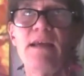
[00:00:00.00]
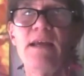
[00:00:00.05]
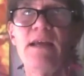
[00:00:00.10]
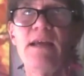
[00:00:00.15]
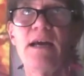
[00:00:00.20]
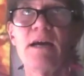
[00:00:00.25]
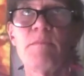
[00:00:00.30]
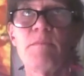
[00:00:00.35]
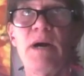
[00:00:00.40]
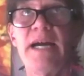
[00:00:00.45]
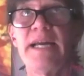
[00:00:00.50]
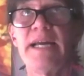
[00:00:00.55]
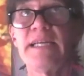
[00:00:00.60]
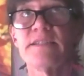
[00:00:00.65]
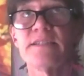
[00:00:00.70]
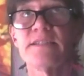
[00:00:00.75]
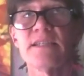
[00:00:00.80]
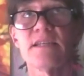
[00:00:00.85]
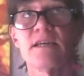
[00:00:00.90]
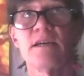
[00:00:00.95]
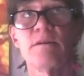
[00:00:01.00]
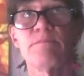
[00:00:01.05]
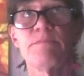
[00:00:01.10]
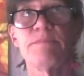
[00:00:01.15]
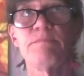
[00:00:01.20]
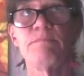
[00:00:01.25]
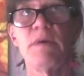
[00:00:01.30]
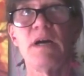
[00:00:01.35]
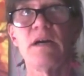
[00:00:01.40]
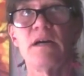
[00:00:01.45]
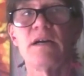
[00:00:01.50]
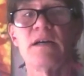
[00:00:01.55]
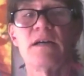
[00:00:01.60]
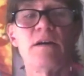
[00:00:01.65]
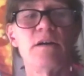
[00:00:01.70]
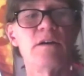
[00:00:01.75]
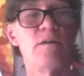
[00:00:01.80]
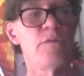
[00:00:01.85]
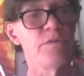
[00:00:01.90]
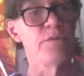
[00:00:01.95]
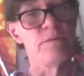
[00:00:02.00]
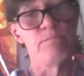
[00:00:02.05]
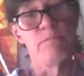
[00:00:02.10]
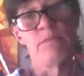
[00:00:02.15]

Um, I ended up uh, on,